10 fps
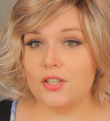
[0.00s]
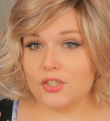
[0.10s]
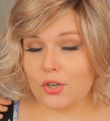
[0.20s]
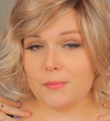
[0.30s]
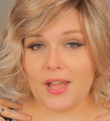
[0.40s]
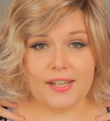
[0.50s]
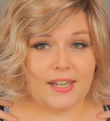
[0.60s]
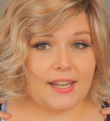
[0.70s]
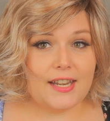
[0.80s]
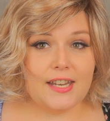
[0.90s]
So I'm not
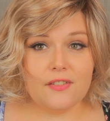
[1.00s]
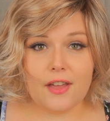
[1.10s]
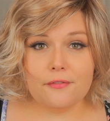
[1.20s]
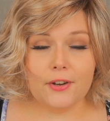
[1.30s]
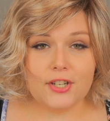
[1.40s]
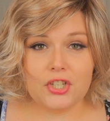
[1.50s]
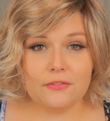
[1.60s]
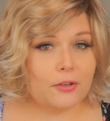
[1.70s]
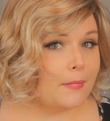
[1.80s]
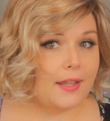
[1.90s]
getting any of that
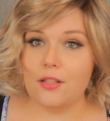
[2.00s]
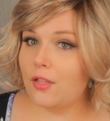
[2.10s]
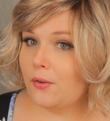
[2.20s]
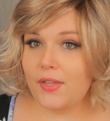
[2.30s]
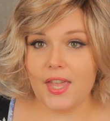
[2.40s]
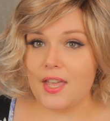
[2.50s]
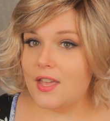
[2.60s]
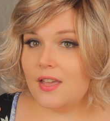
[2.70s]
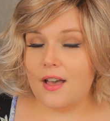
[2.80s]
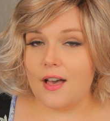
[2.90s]
friction from my clothing.
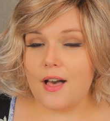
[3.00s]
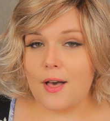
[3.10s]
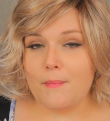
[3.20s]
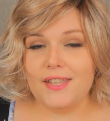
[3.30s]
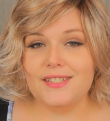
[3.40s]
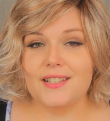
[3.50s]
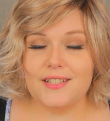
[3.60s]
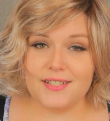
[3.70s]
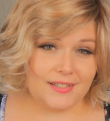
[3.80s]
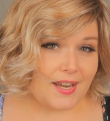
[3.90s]
Um, it's
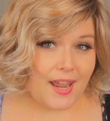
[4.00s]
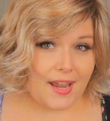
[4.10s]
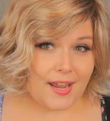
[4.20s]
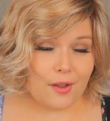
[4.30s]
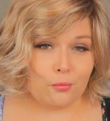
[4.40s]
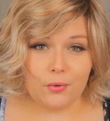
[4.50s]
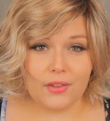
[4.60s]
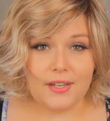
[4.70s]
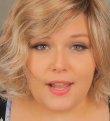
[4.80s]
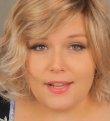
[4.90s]
gonna stay
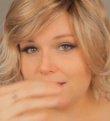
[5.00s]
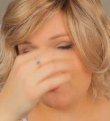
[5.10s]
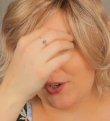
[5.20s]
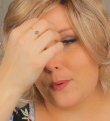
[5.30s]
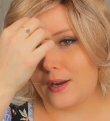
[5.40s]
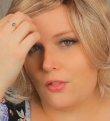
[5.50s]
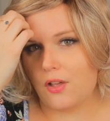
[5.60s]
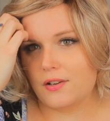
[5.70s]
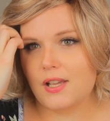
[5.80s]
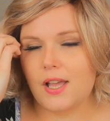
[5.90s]
really nice for quite a
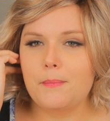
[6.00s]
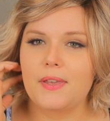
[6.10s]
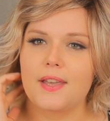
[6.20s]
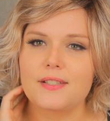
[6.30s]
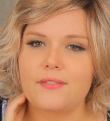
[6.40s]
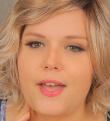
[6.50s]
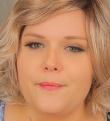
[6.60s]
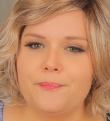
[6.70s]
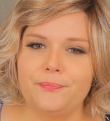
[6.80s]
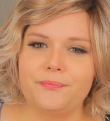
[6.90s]
long time because of that.